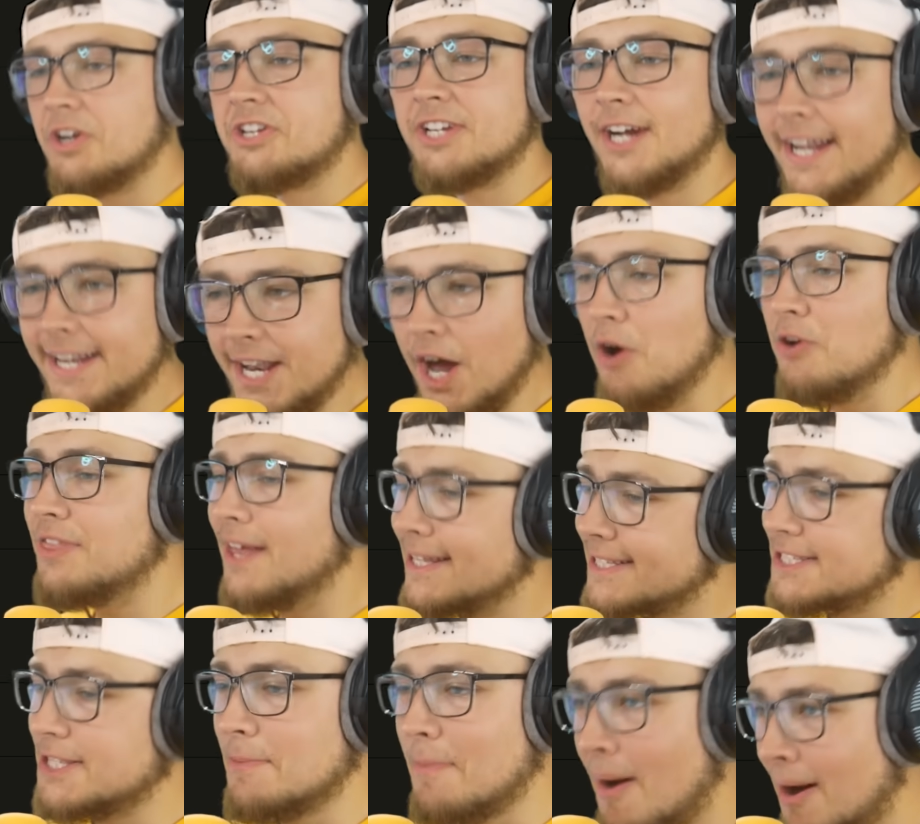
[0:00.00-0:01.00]
I know
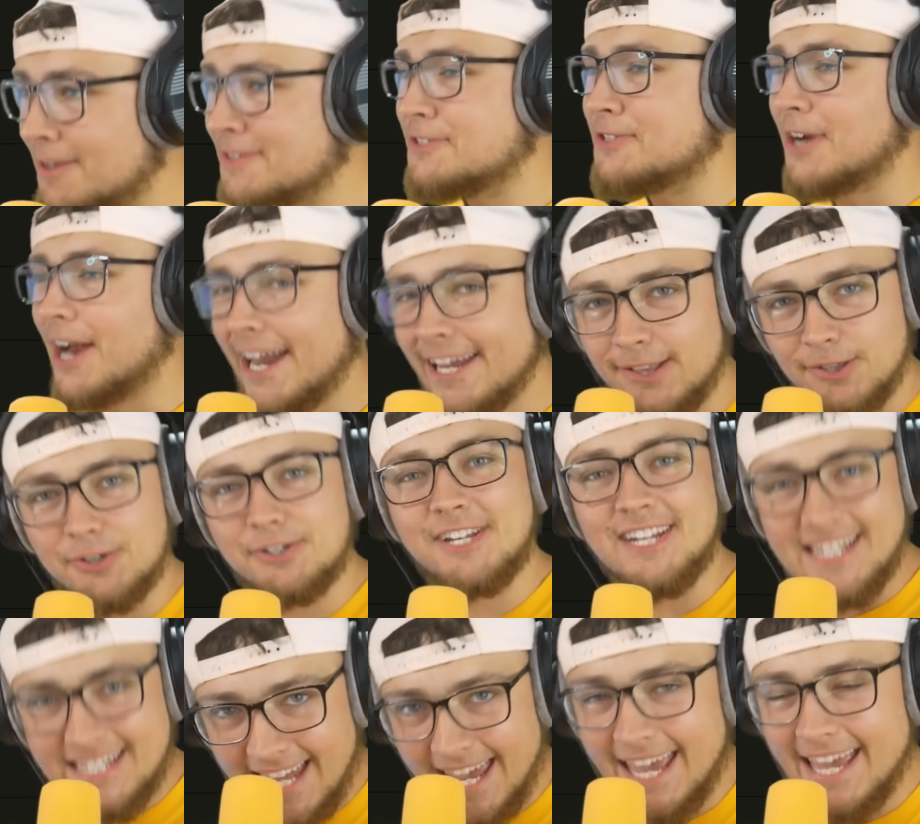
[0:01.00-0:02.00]
that's the monster handler's
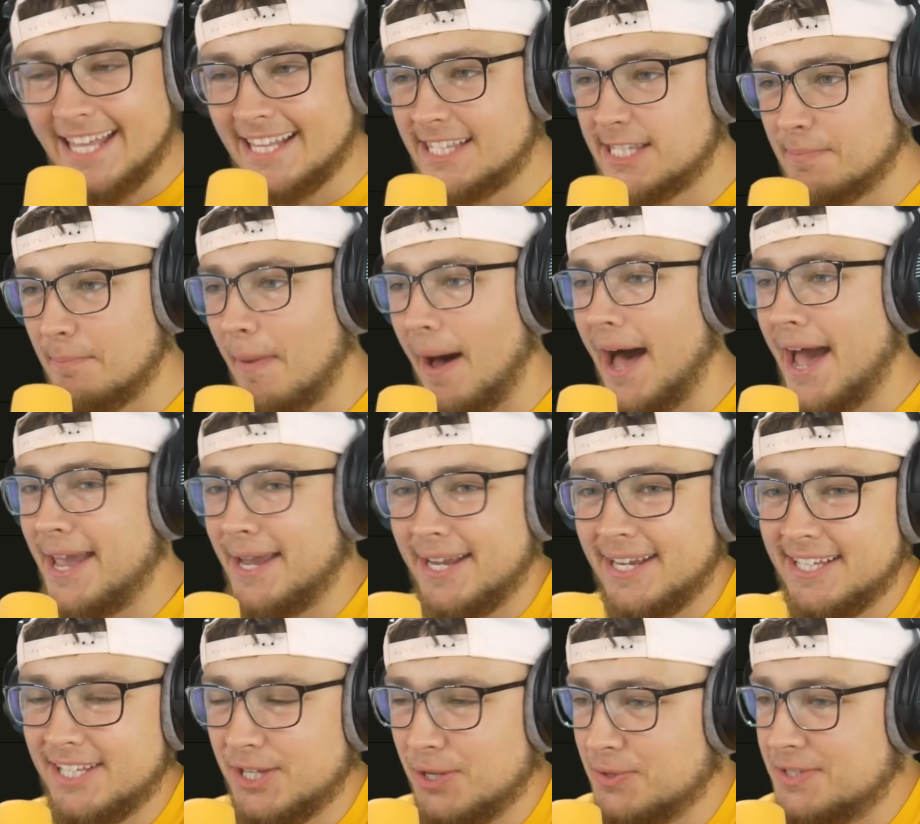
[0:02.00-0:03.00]
intent by
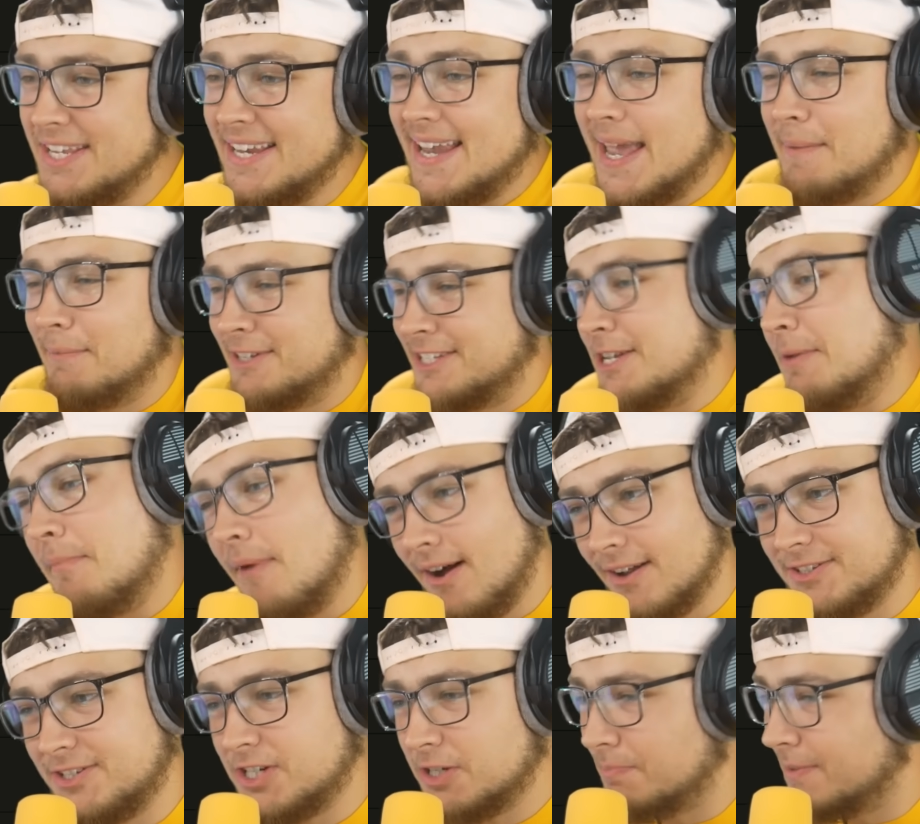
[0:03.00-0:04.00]
using him as a
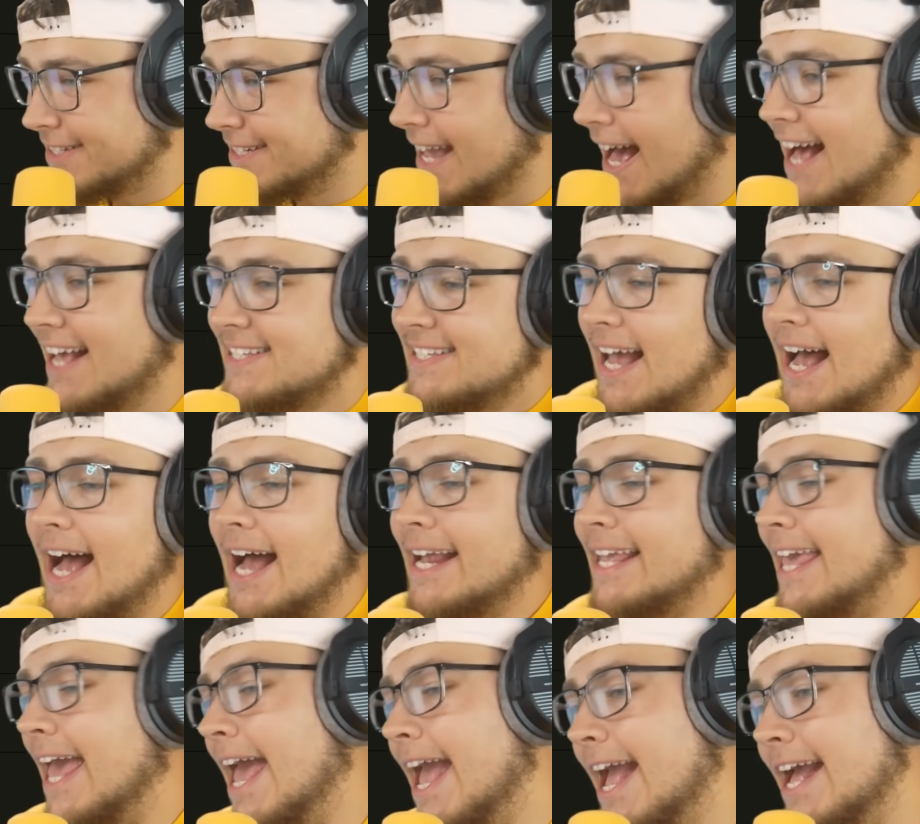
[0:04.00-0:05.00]
monster. But guys, I
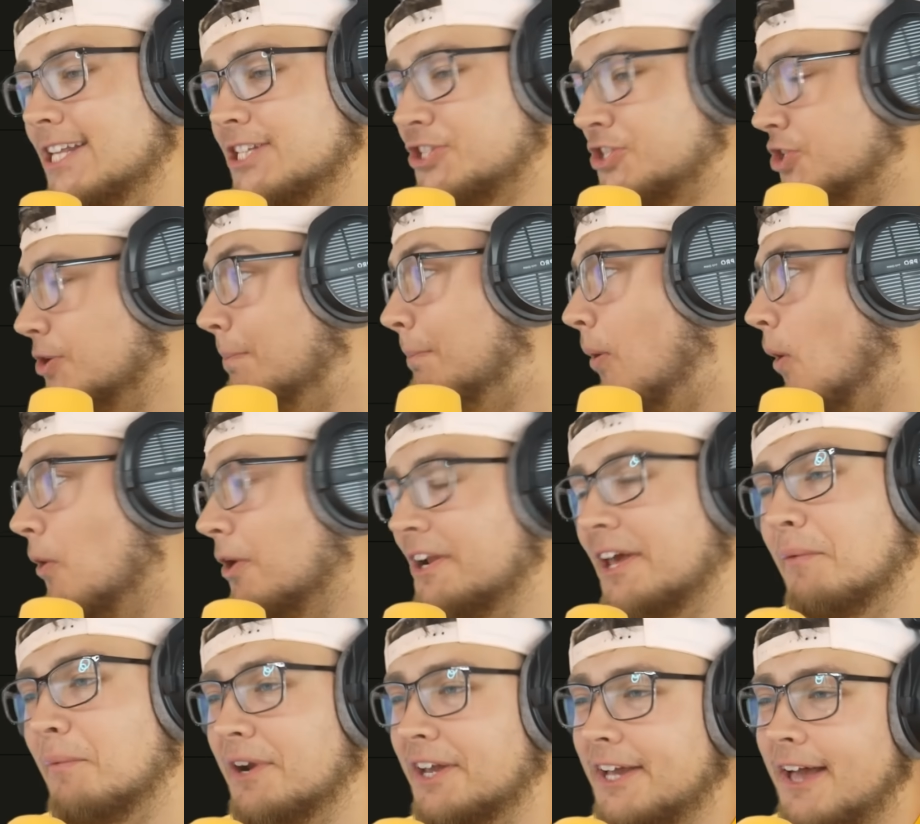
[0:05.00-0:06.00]
can't support
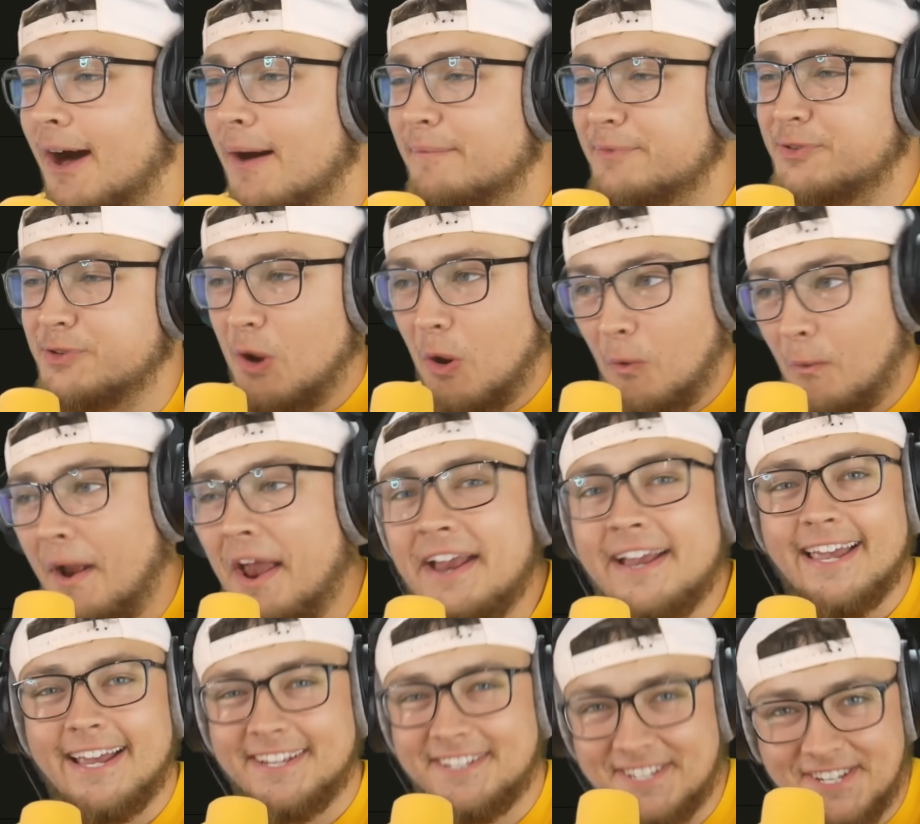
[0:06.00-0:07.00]
it when it comes to a
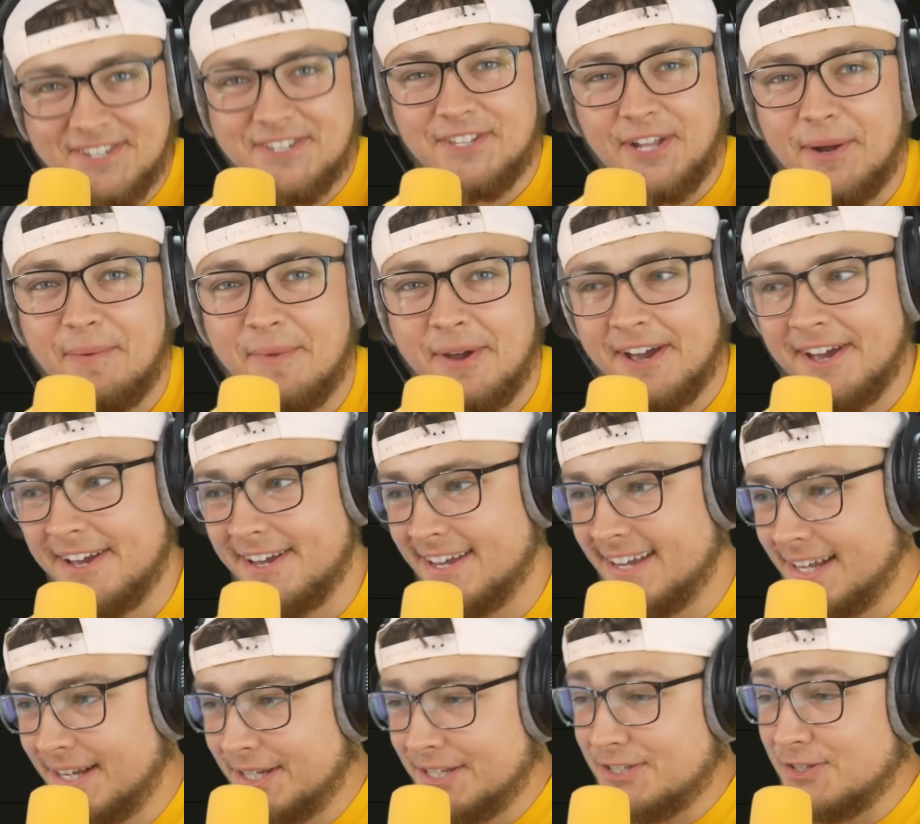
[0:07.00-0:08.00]
ranking system.
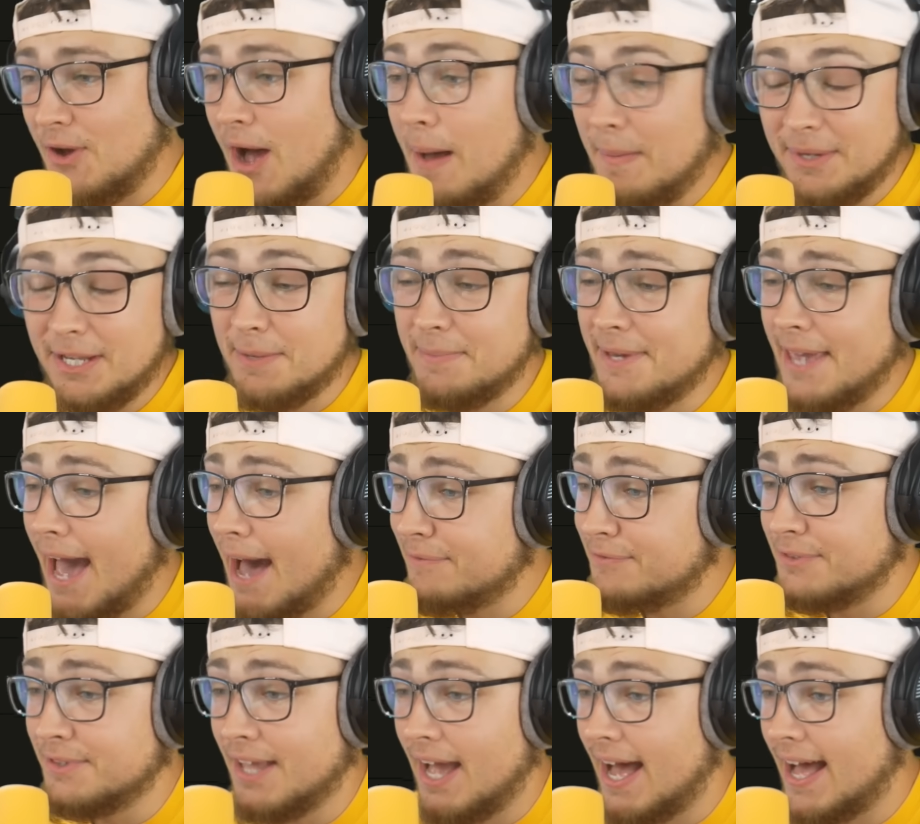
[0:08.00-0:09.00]
So I'm going to be
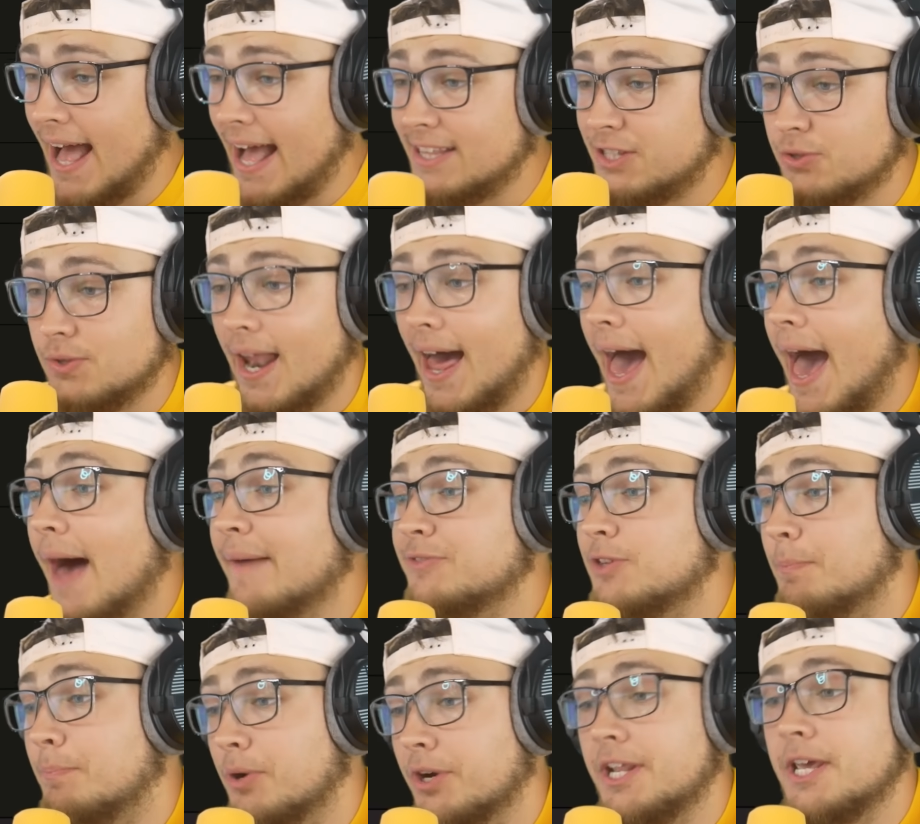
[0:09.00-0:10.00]
dude, I have
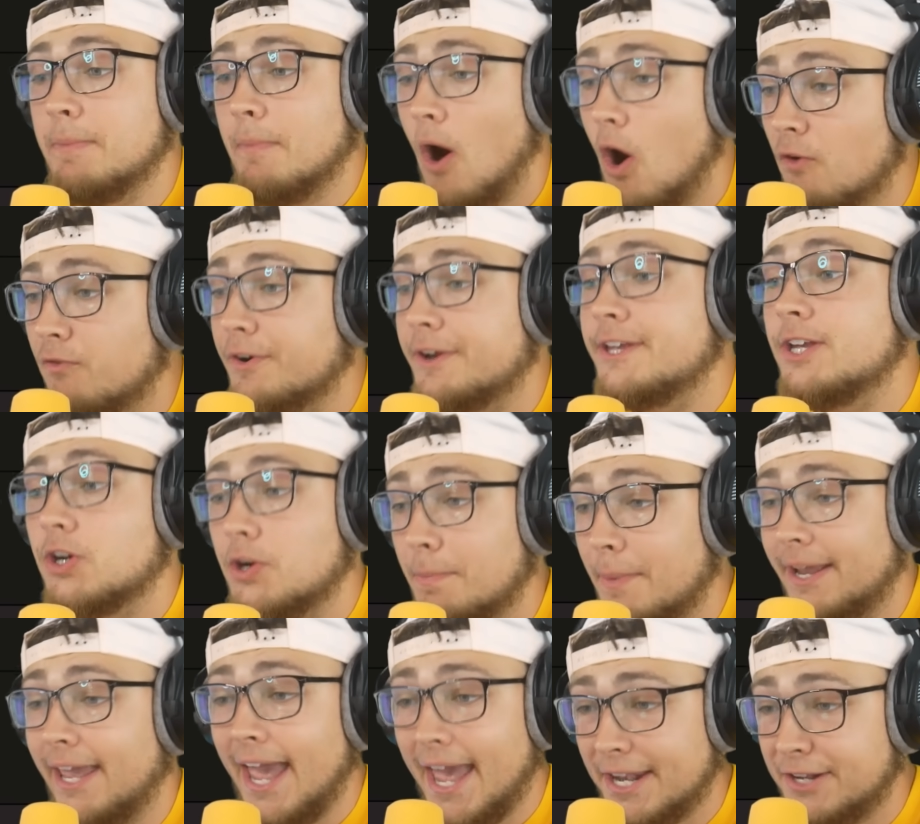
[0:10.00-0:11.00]
to put him over here in
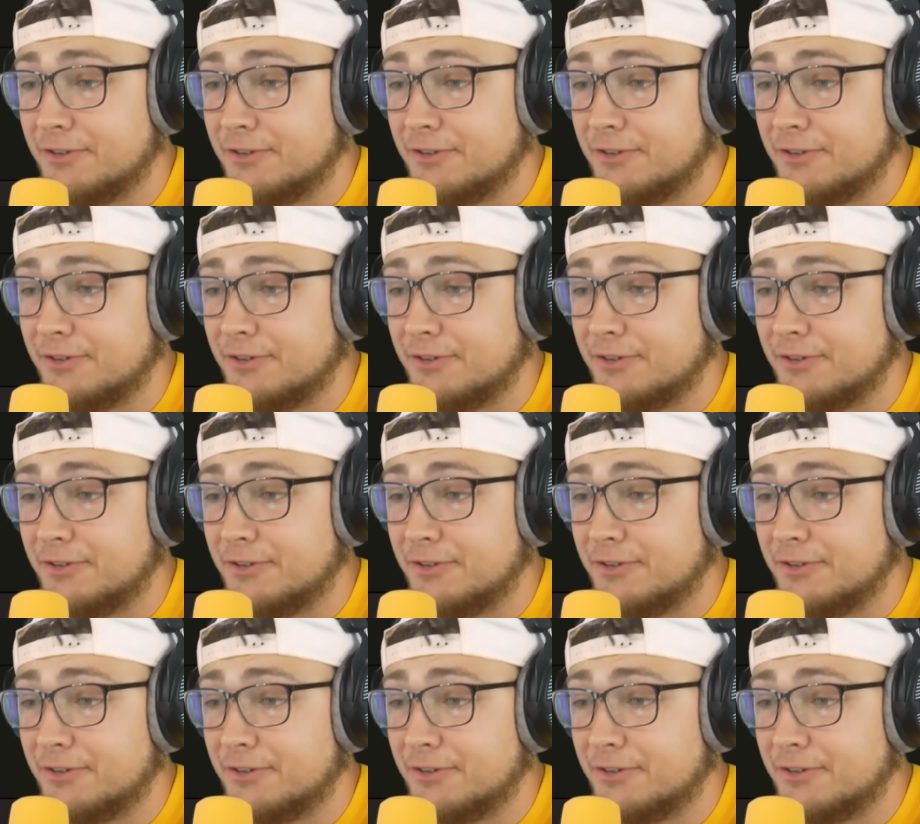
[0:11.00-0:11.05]
mechanical